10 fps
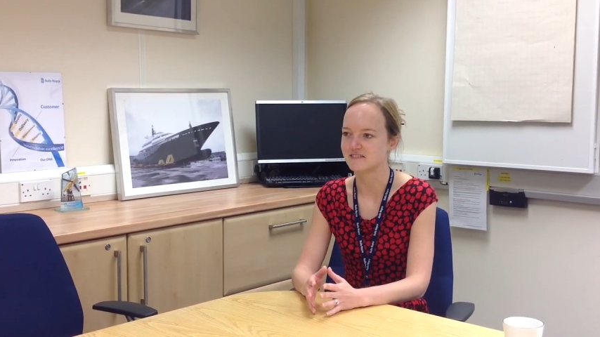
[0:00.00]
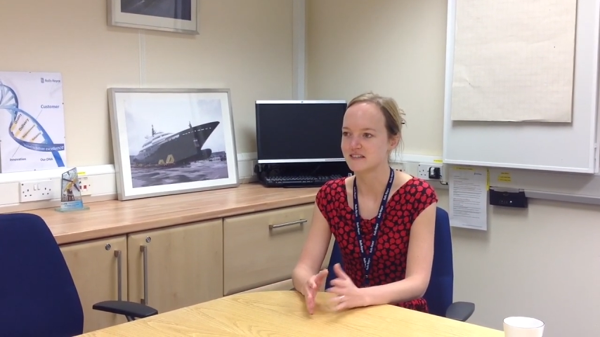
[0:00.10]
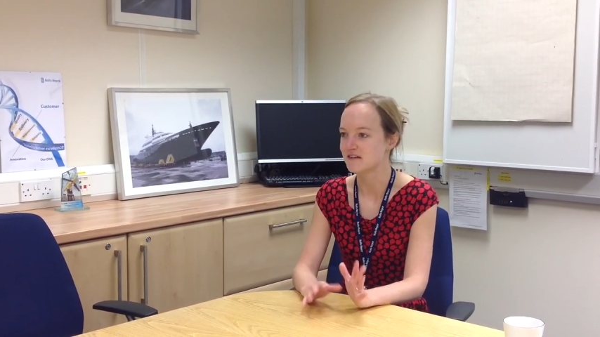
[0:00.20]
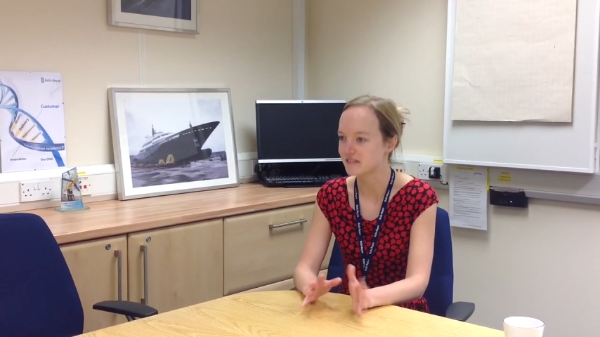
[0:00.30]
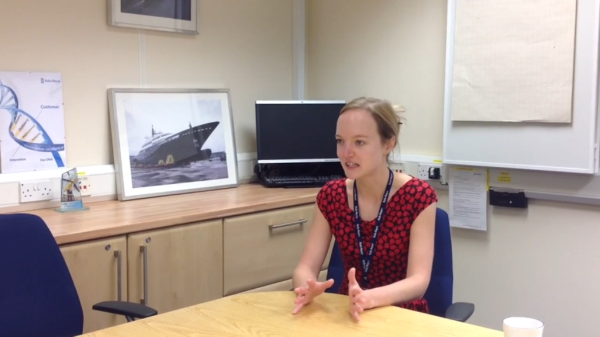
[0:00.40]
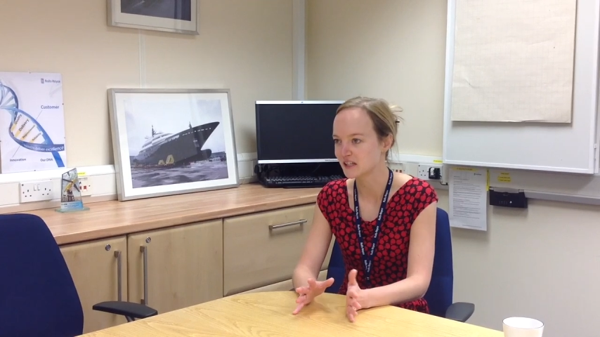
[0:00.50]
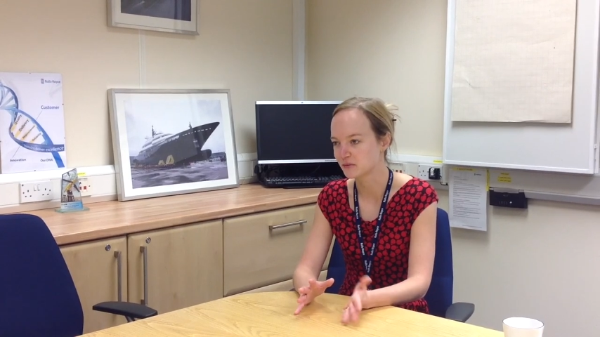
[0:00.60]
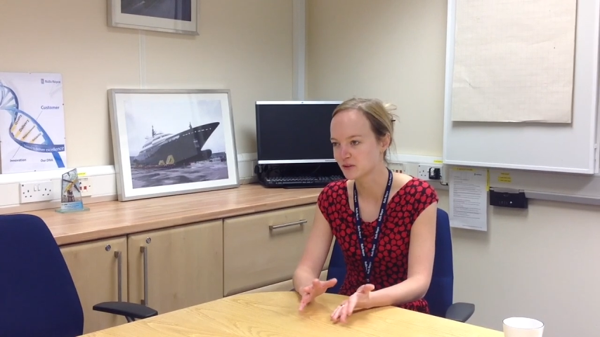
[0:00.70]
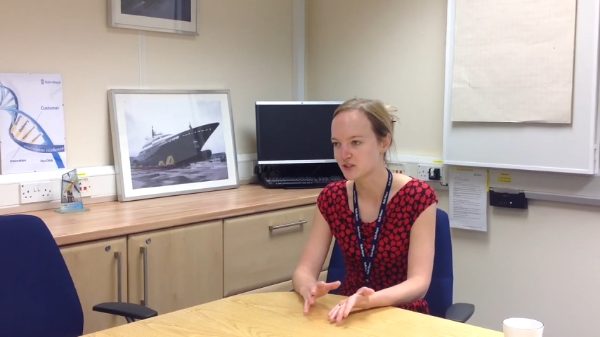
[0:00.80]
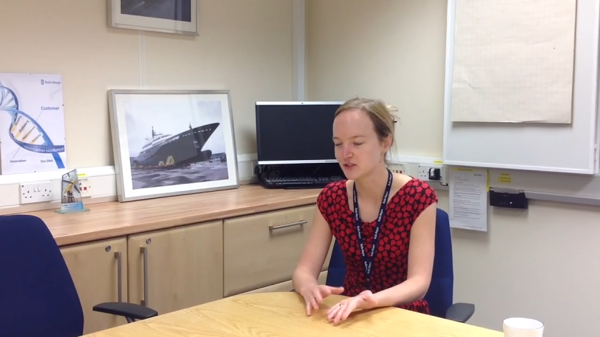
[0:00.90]
definitely
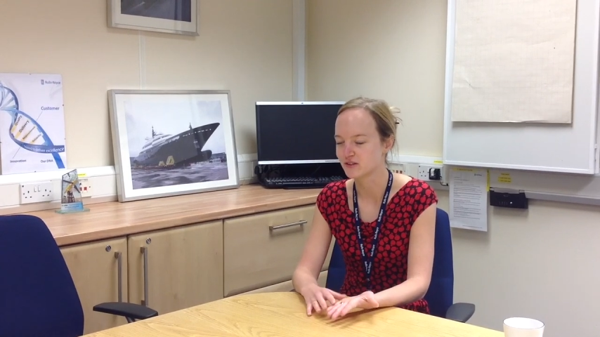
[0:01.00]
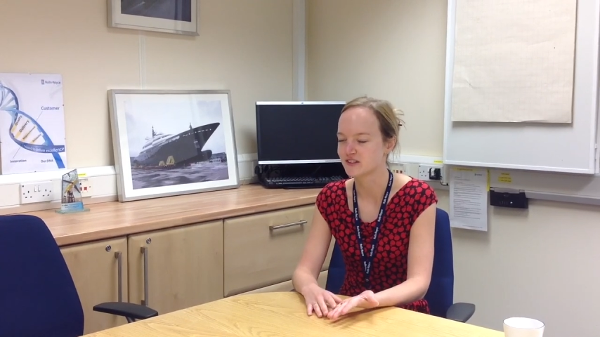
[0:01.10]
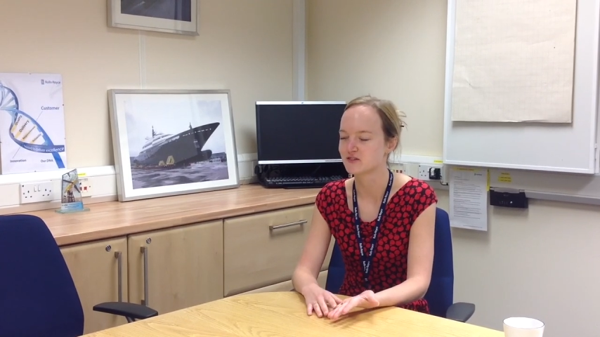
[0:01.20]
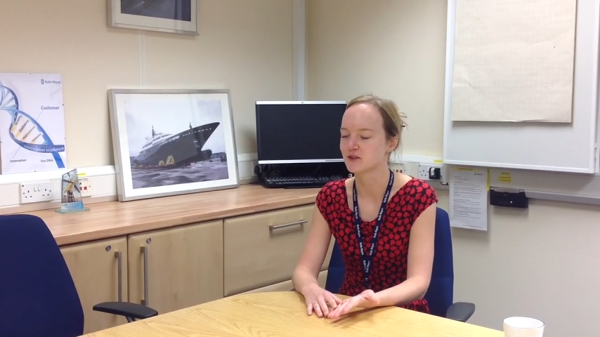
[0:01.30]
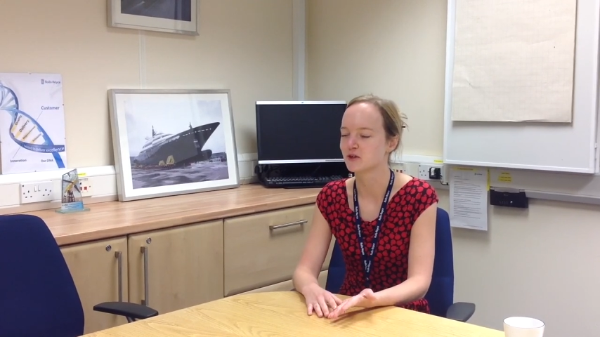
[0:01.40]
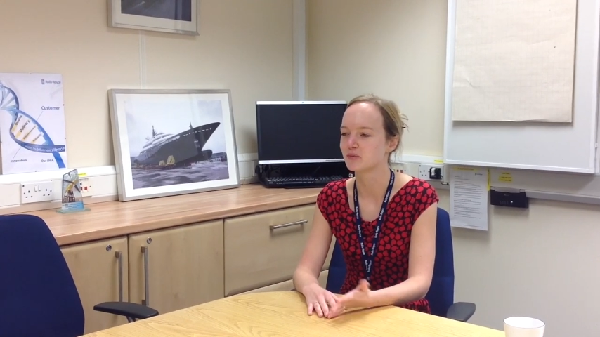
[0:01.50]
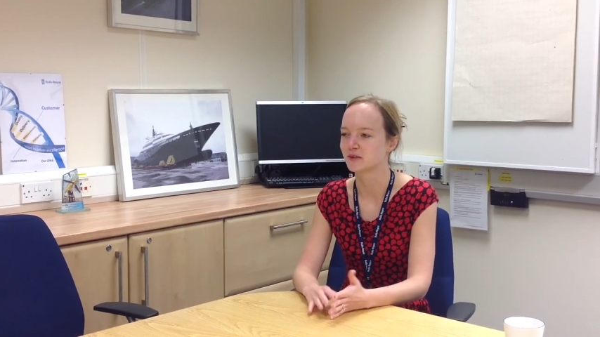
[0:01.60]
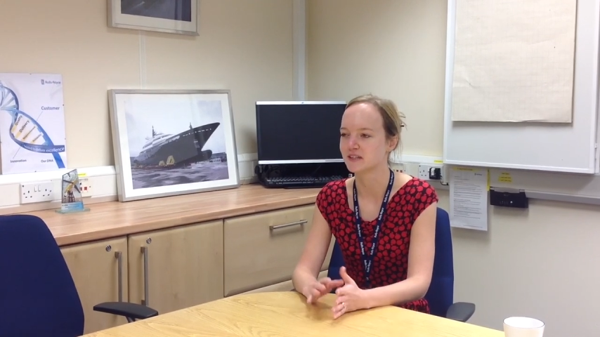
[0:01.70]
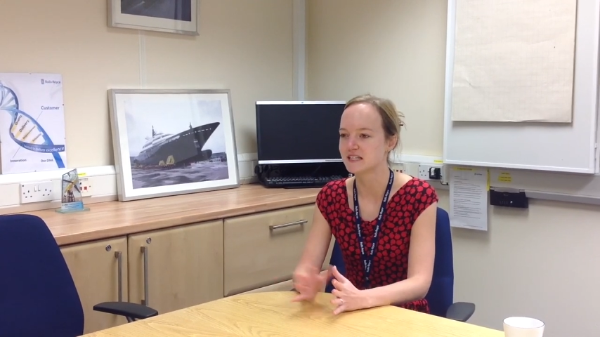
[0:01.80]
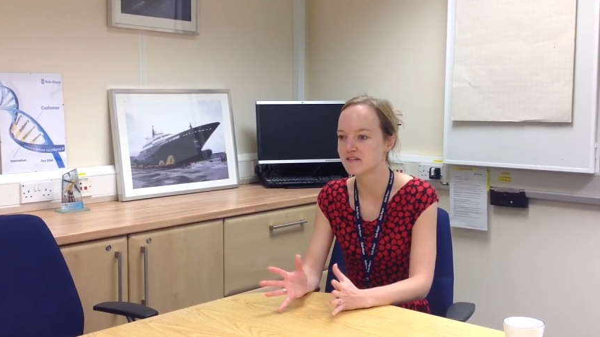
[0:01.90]
want to do this job or
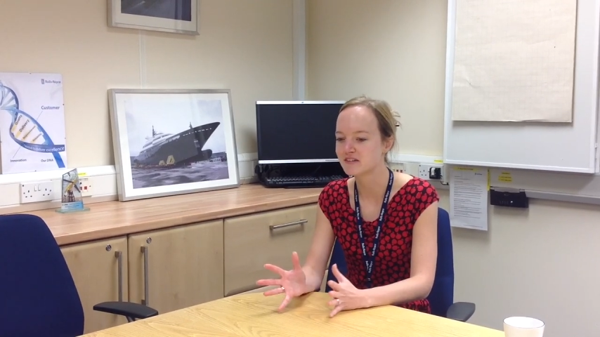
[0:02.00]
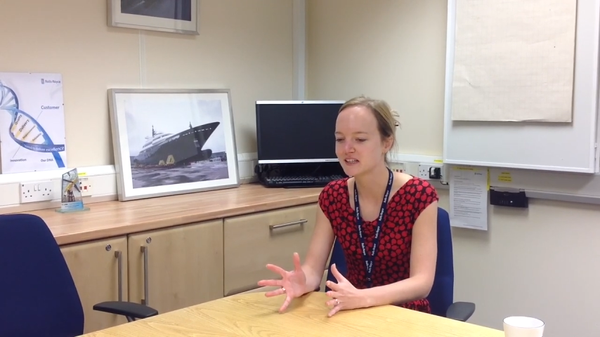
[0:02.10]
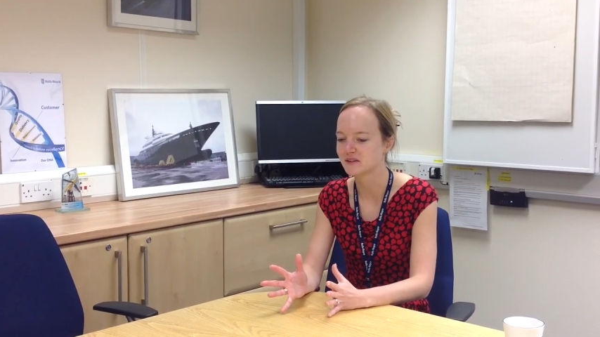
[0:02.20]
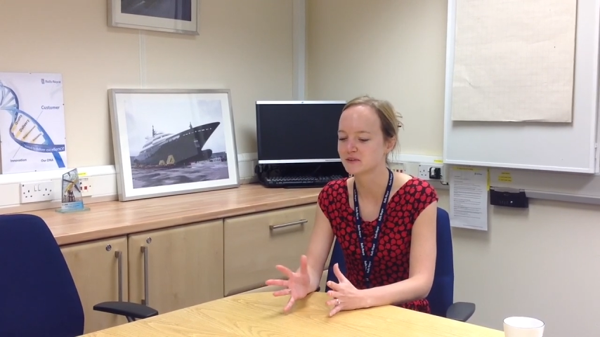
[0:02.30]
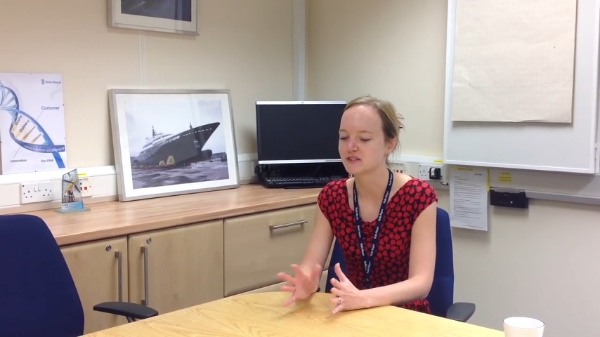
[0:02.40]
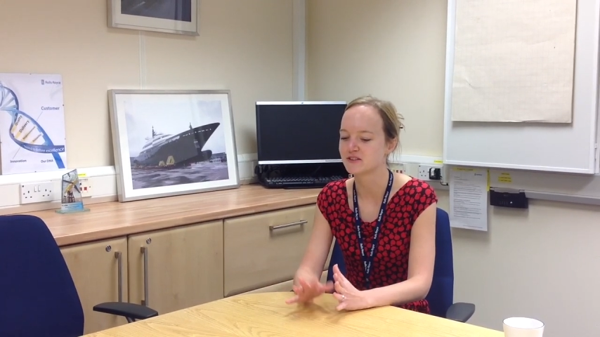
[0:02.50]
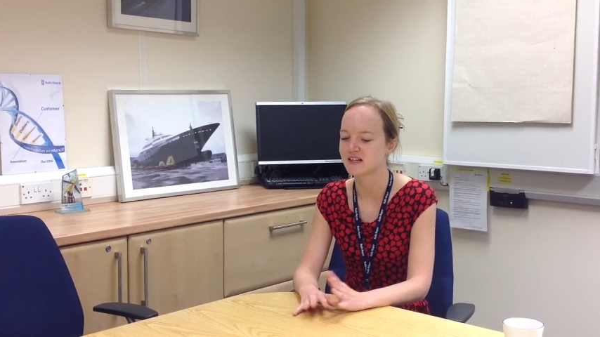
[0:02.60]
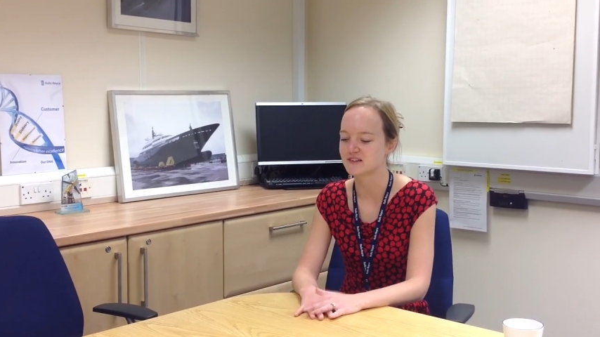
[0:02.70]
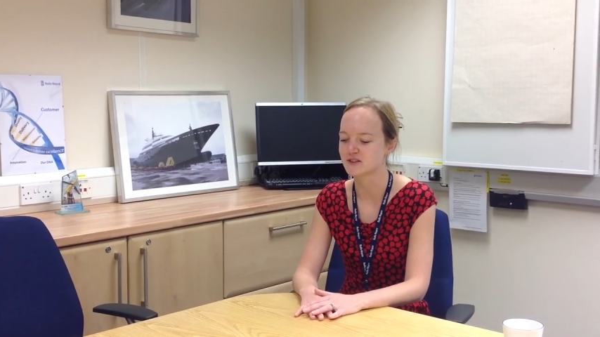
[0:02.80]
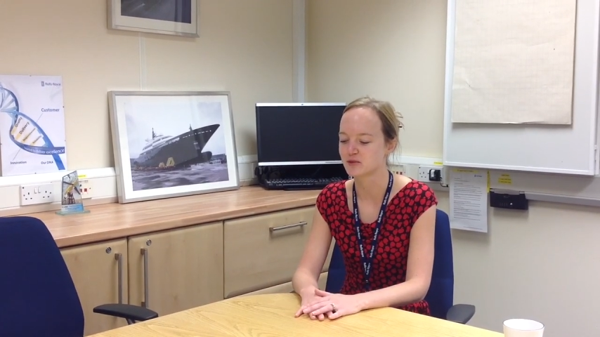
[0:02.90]
I definitely want to do
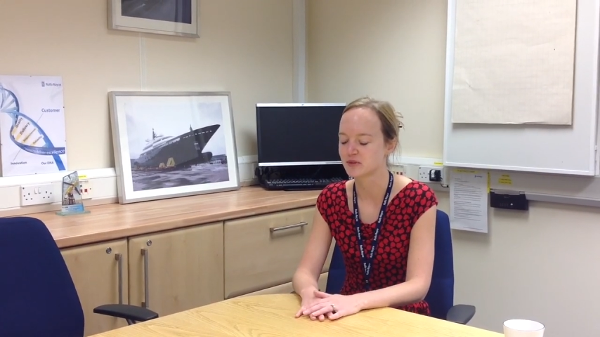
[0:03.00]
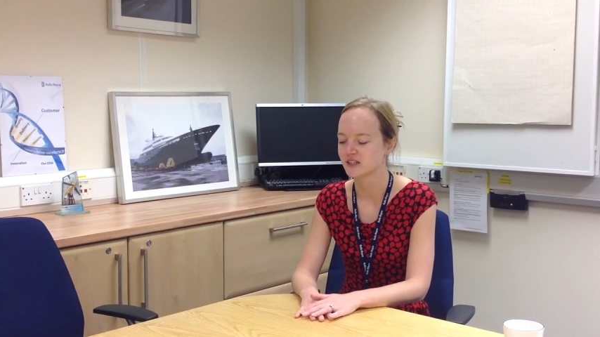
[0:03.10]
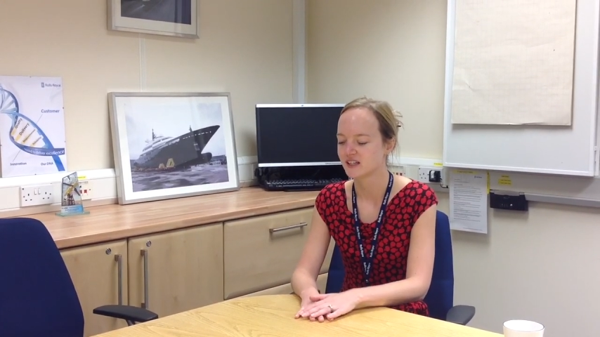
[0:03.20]
that job.